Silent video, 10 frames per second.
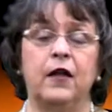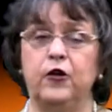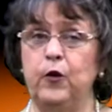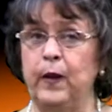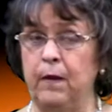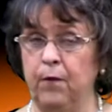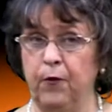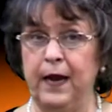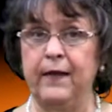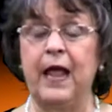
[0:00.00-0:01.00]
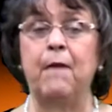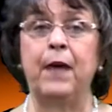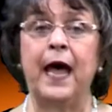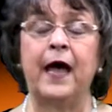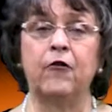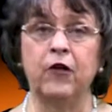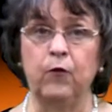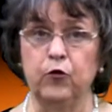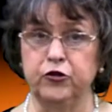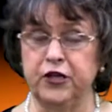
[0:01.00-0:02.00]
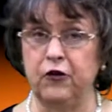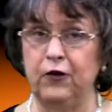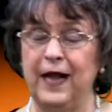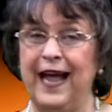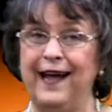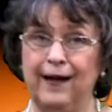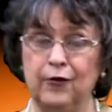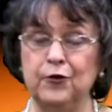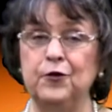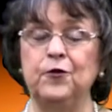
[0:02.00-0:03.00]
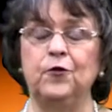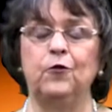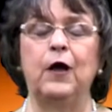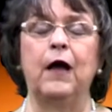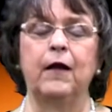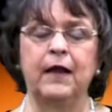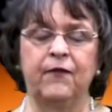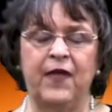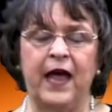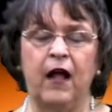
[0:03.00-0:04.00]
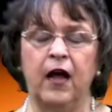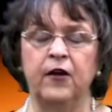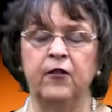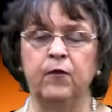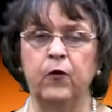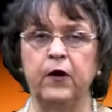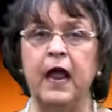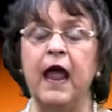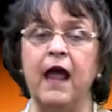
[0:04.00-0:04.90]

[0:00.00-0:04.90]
you can bring that pattern and we'll show you how to get that onto the board.